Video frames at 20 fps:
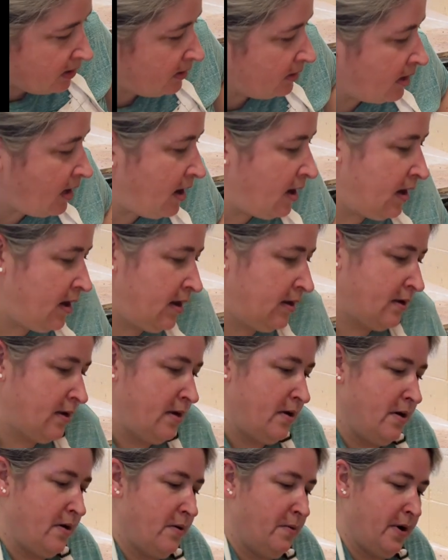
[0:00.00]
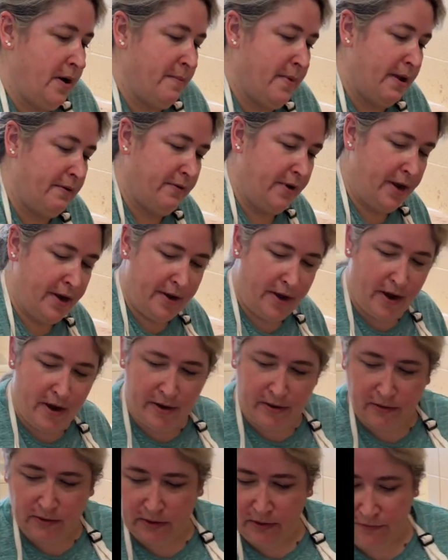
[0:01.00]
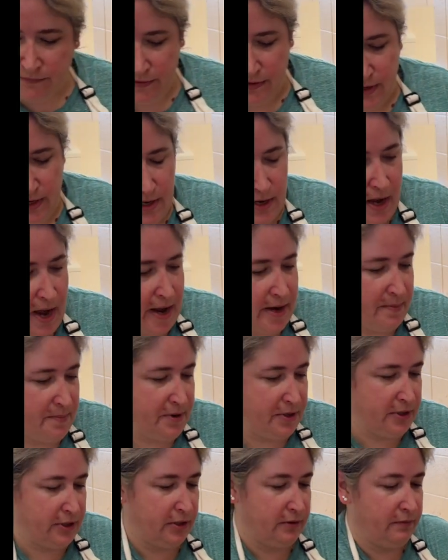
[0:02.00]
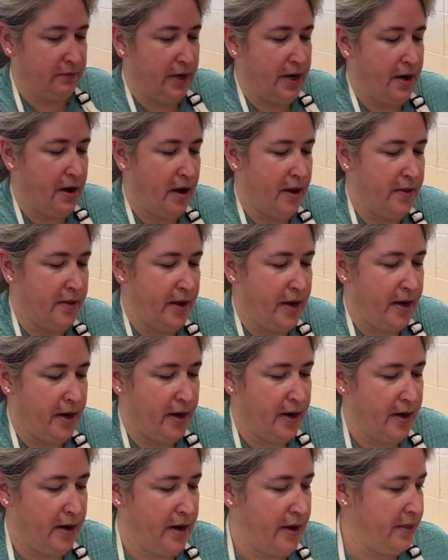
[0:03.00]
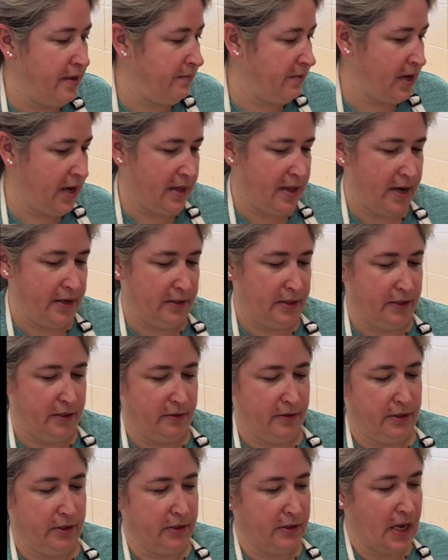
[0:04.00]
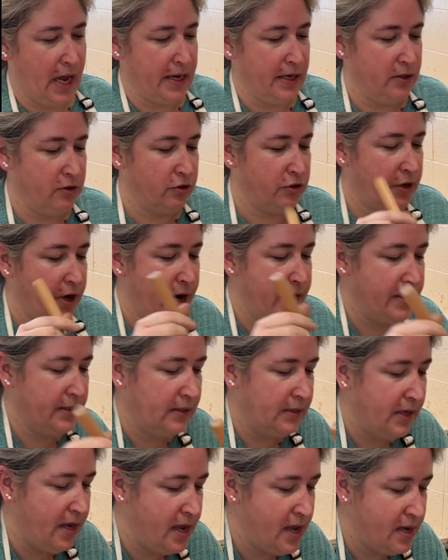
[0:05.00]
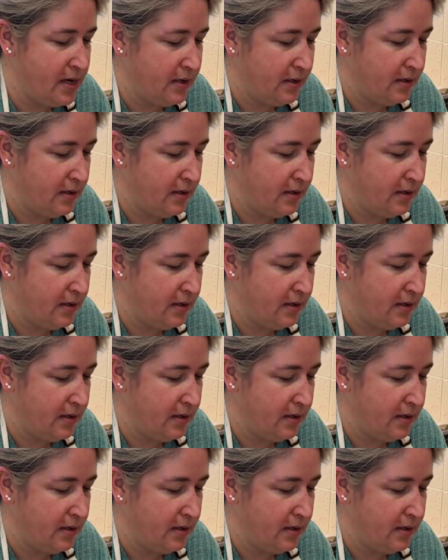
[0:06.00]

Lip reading: along where my ring goes. So if you need to kind of put your ring on there, and then what I like to do is just kind of trace it